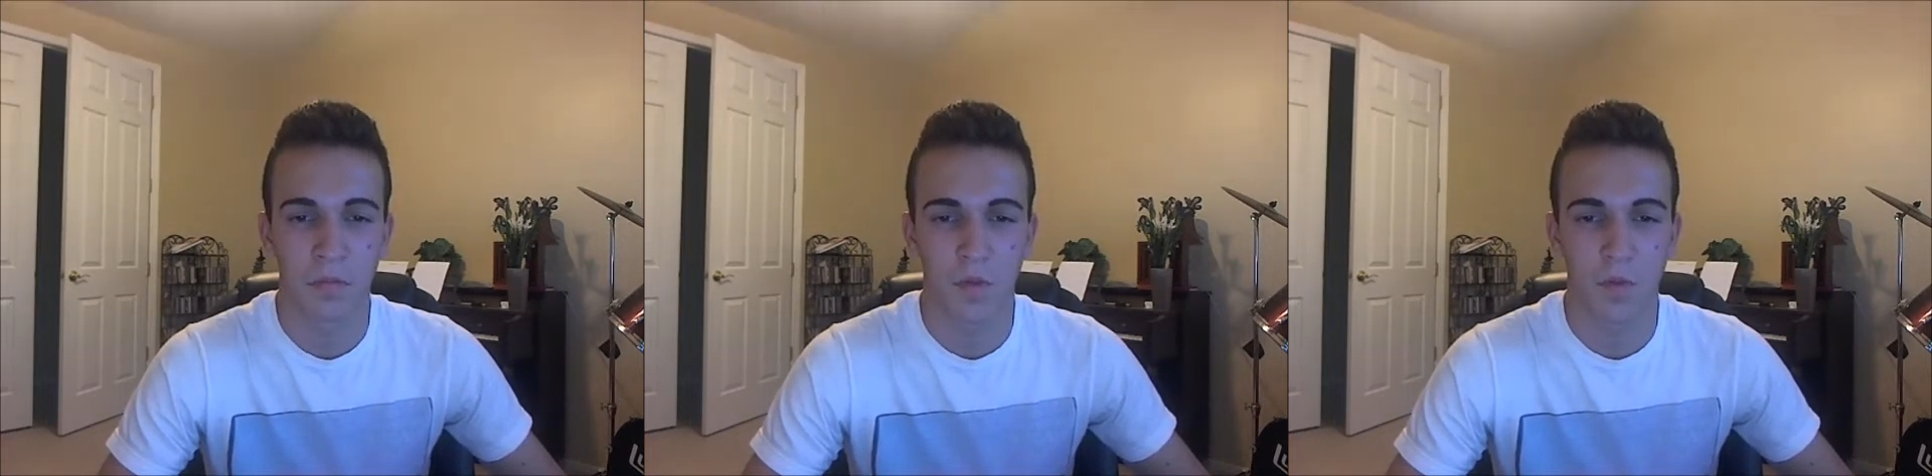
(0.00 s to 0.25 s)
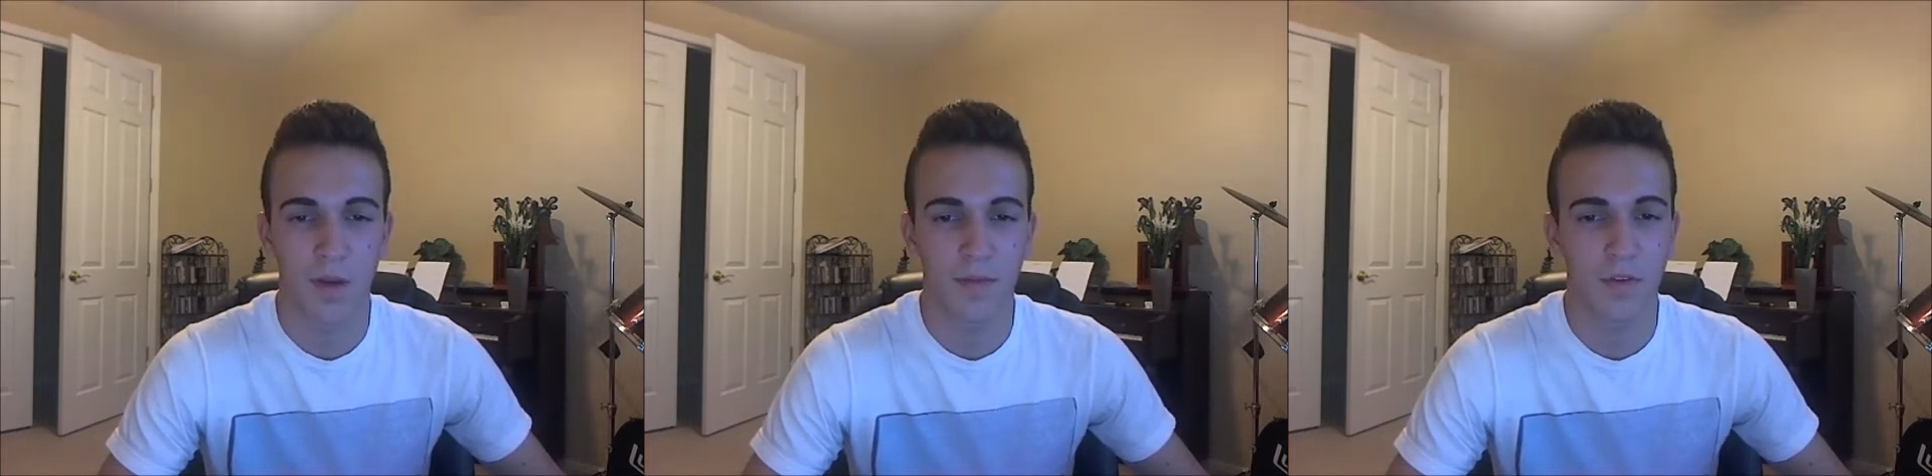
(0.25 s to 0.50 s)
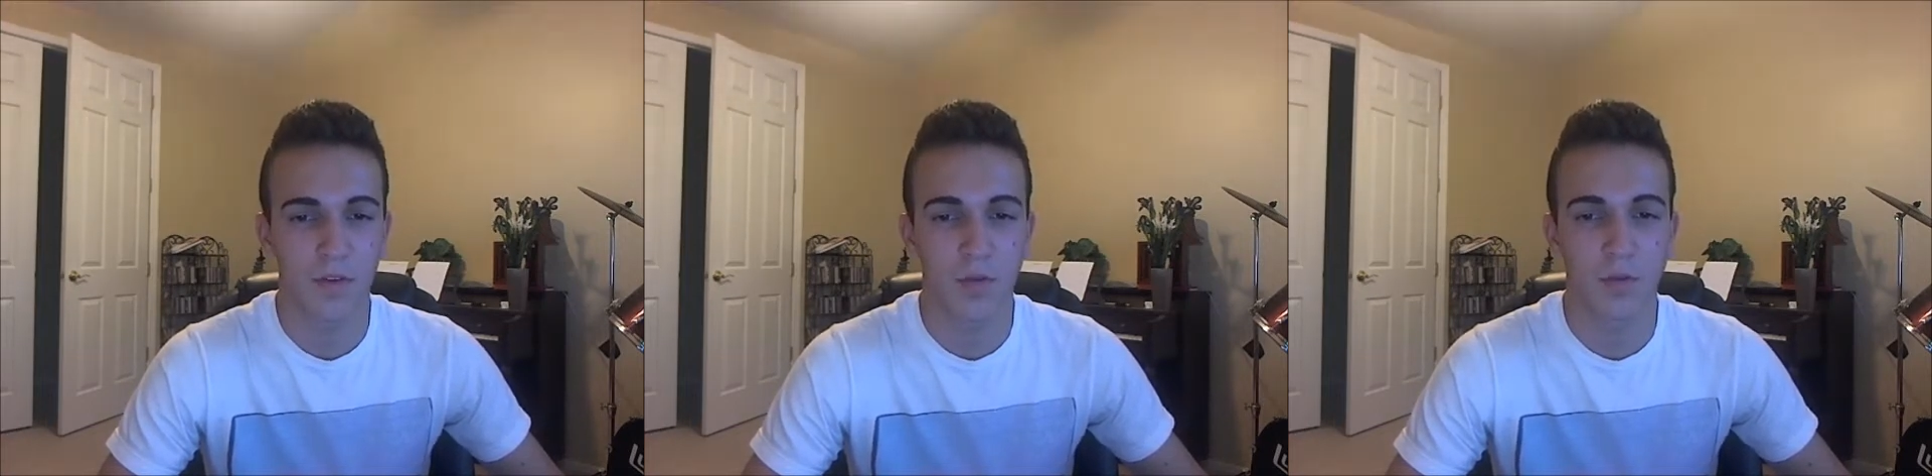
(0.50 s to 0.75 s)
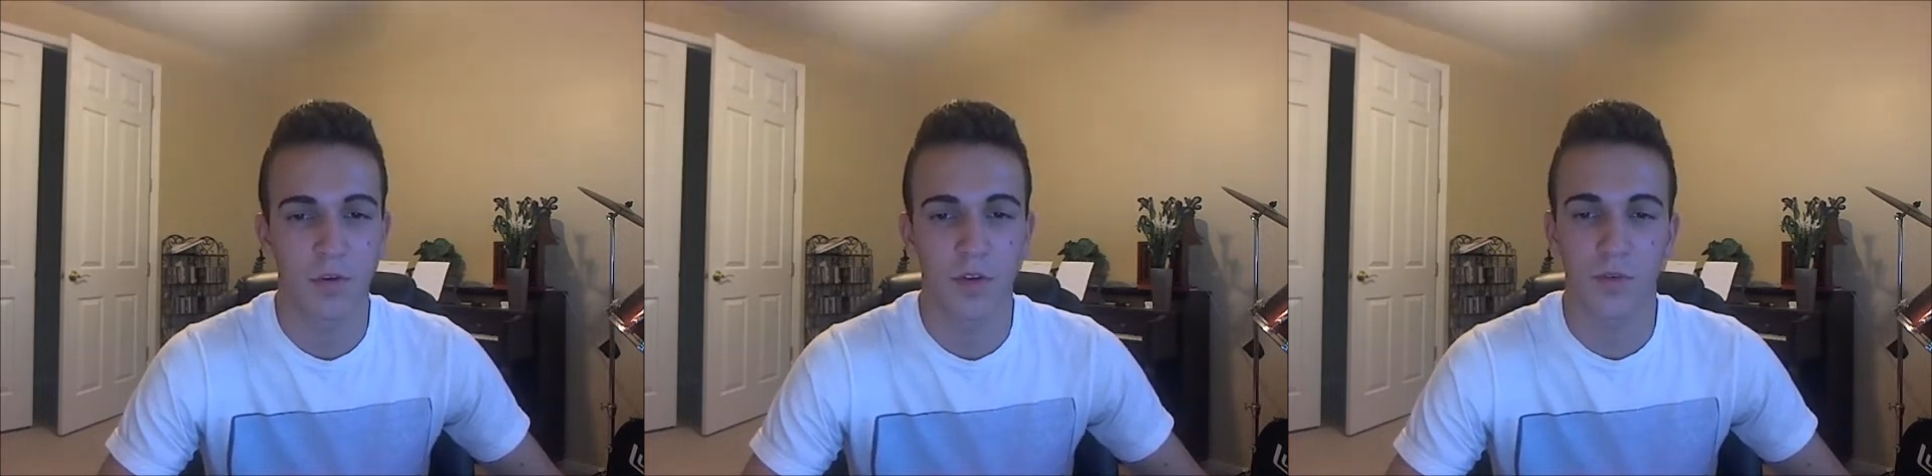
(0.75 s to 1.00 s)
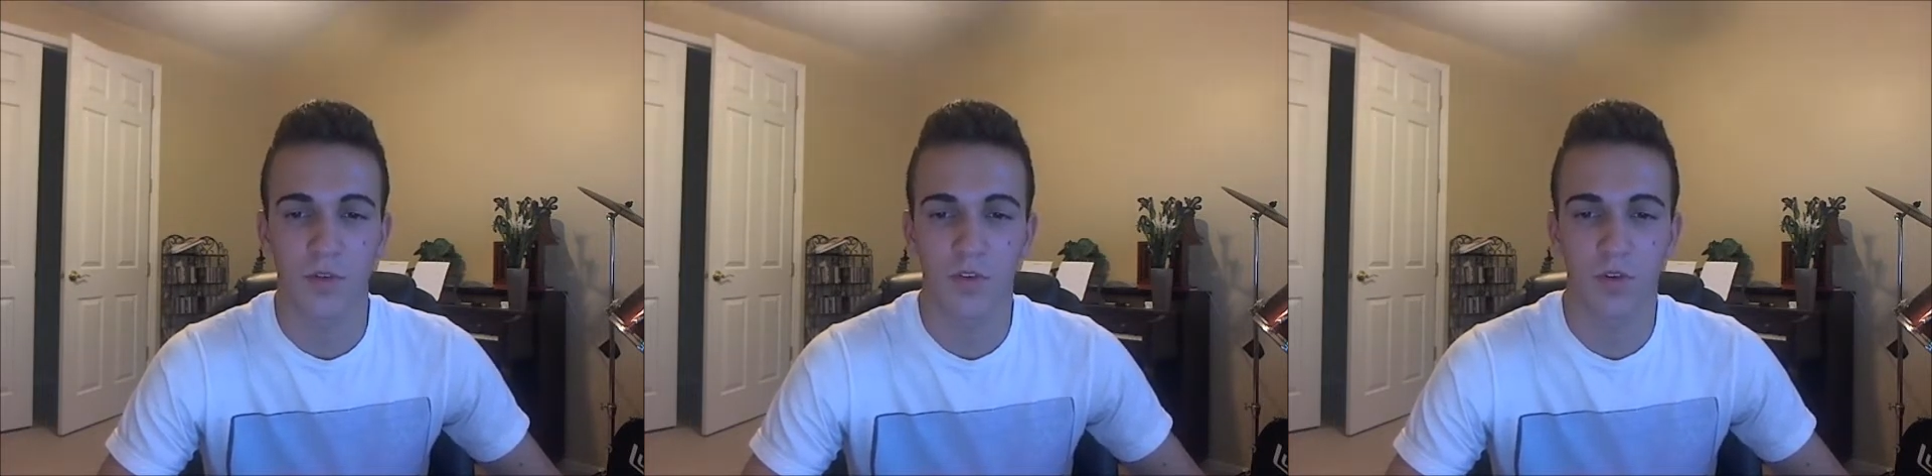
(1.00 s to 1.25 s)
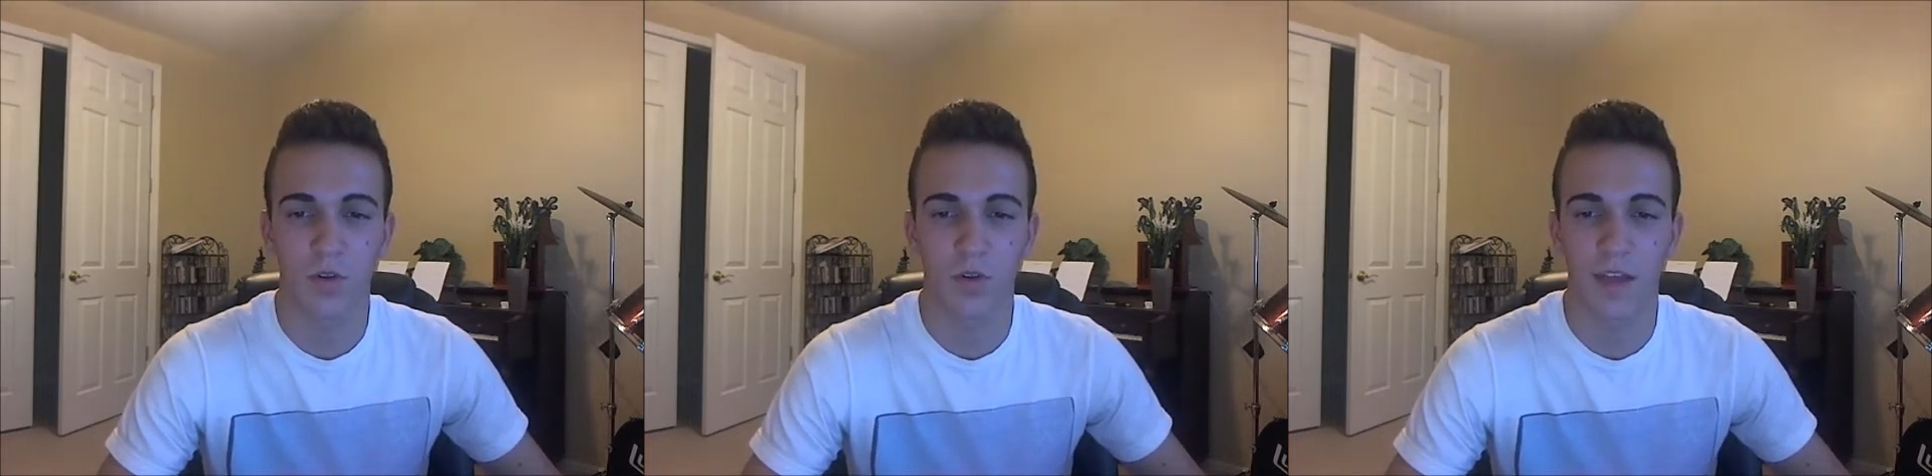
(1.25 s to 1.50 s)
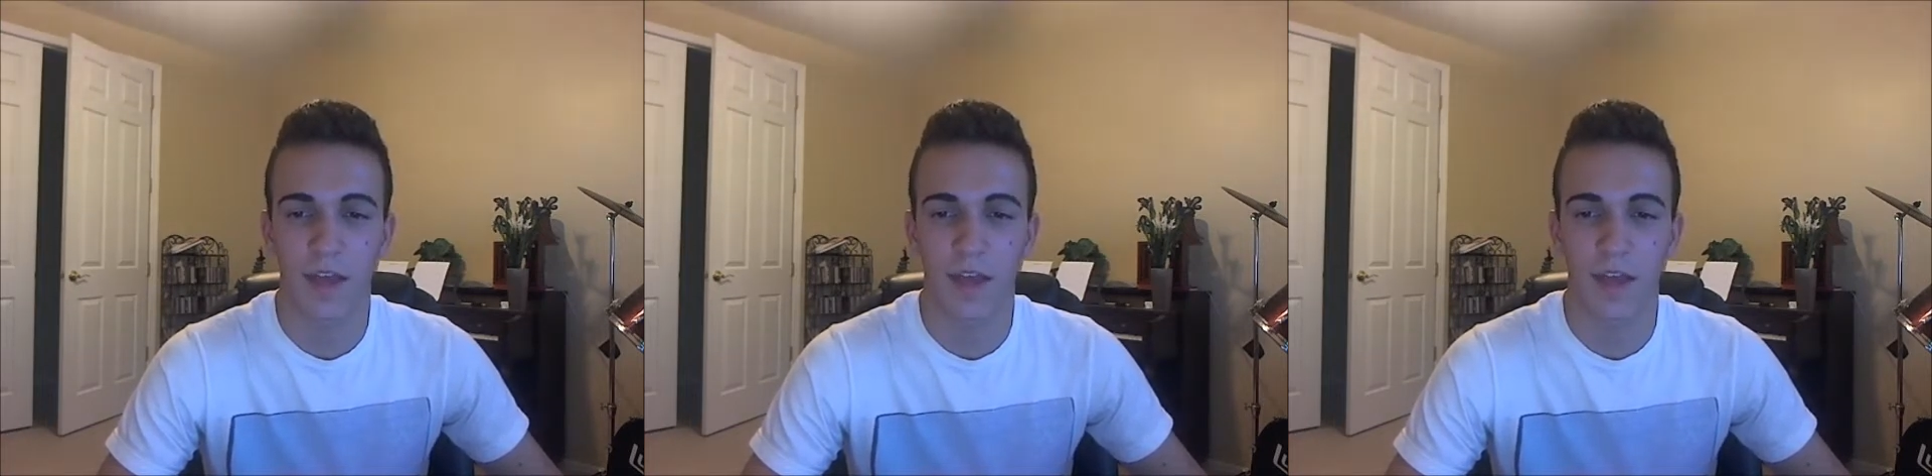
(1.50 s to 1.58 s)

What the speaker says: What if the two boys were just holding